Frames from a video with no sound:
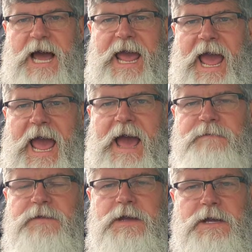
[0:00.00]

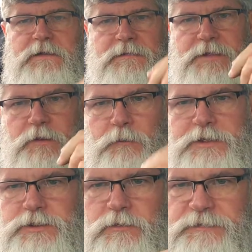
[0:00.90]
have the
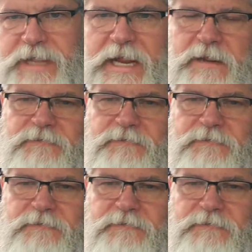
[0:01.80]
original data